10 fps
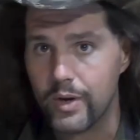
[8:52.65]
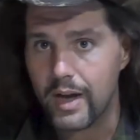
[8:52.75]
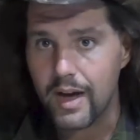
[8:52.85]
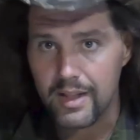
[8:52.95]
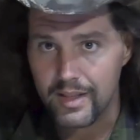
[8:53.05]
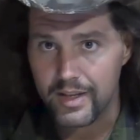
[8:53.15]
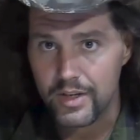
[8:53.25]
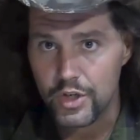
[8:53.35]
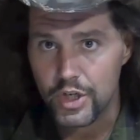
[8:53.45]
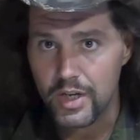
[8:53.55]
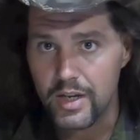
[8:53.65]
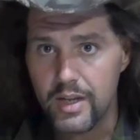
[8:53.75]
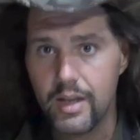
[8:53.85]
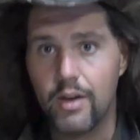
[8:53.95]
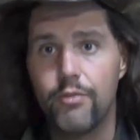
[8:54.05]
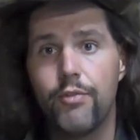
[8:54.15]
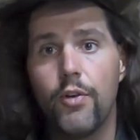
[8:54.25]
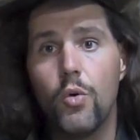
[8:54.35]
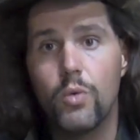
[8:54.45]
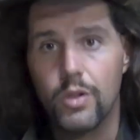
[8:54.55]
knowledge of
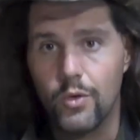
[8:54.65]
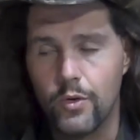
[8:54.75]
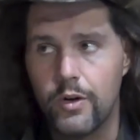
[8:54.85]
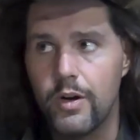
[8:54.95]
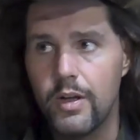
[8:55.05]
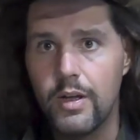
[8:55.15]
folklore